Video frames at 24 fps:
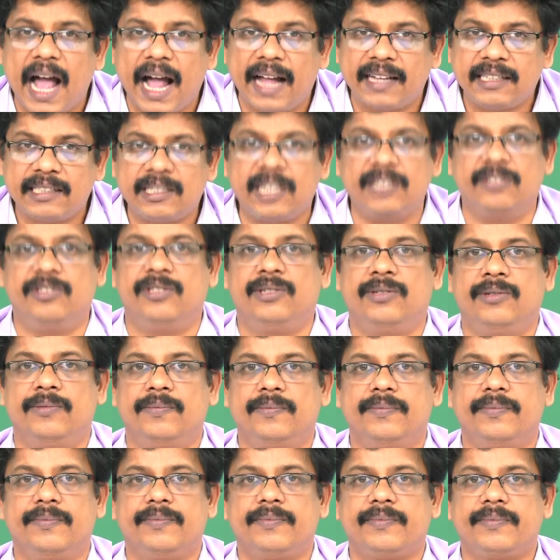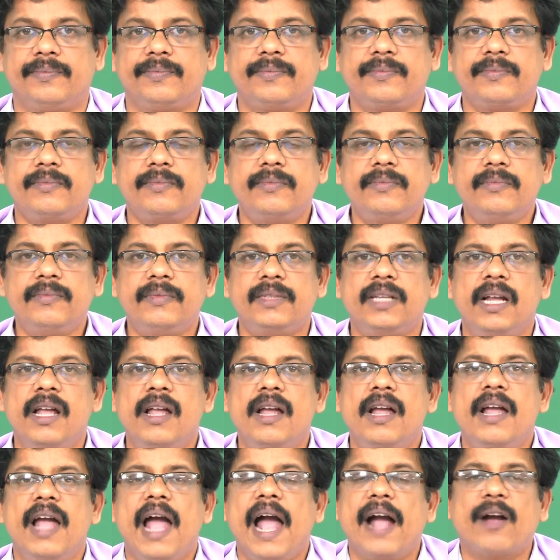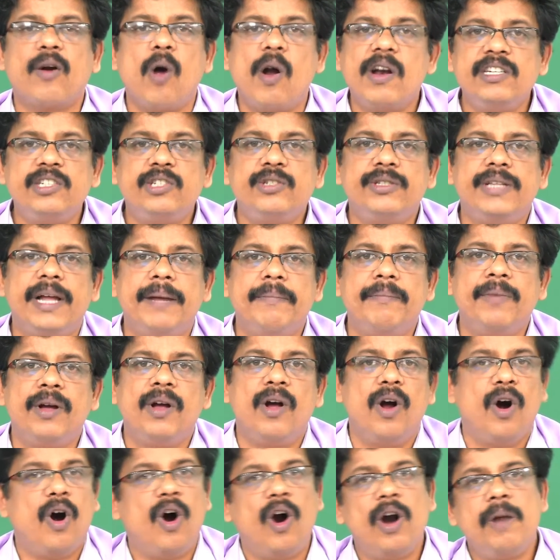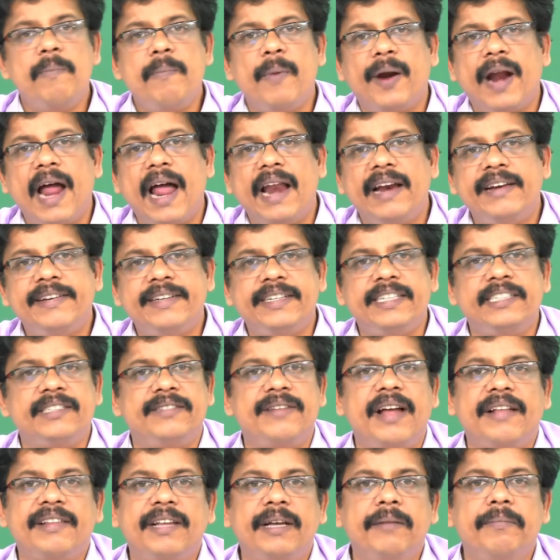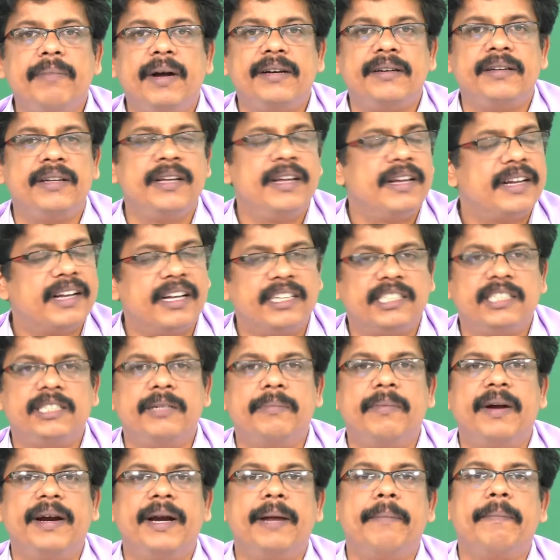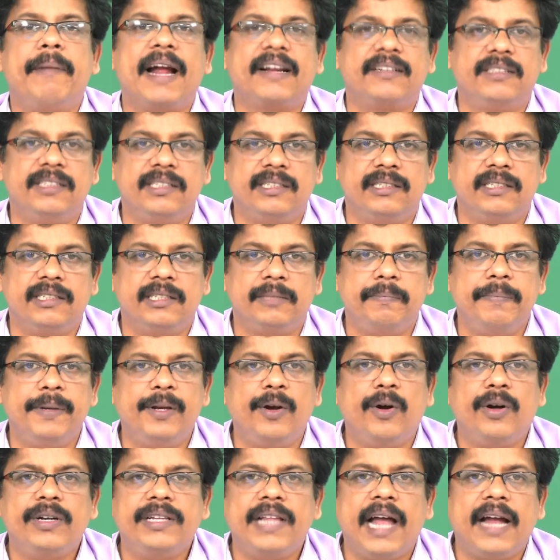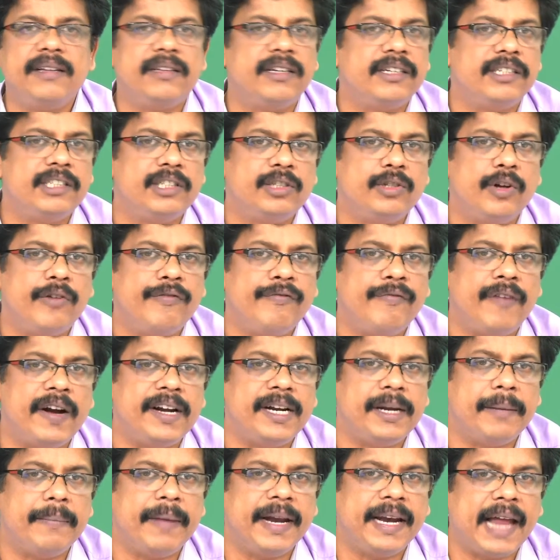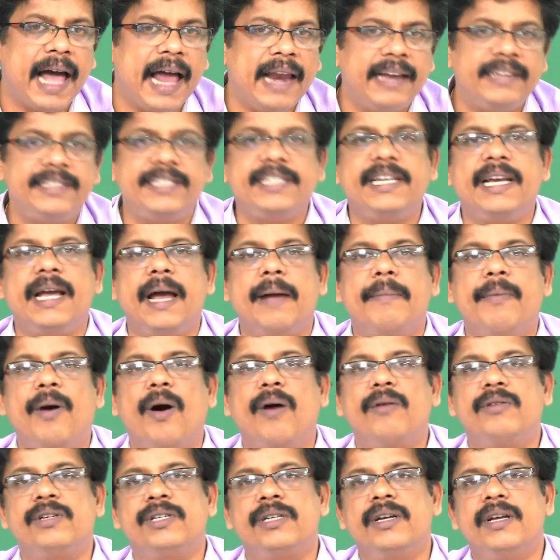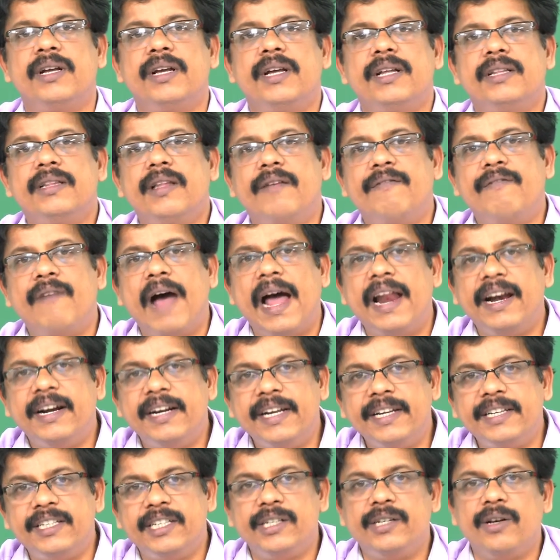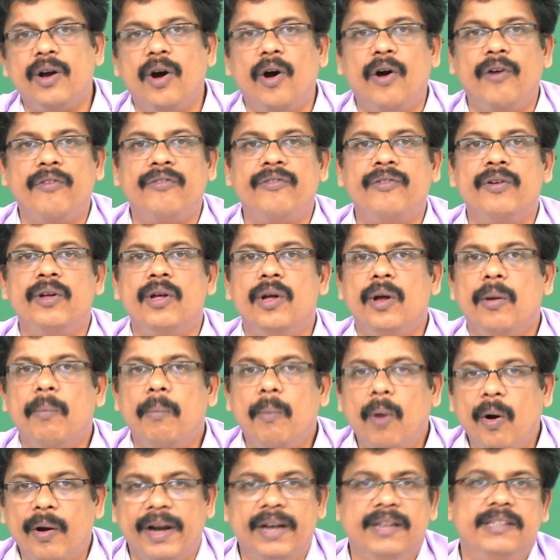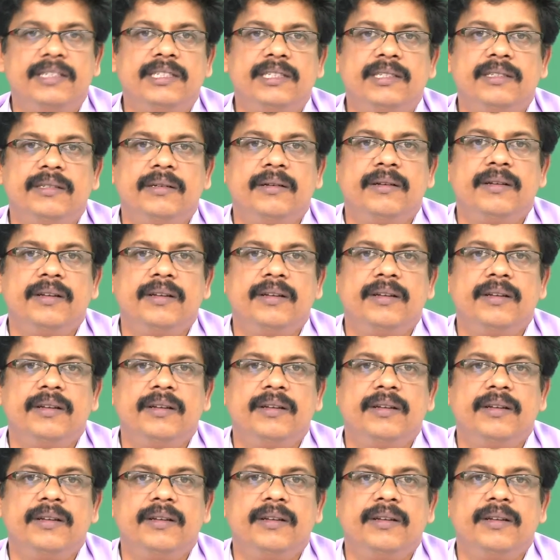as such. According to them, all morality is nothing but customary practices. Beyond that, there is no fundamentality about the validity of morals.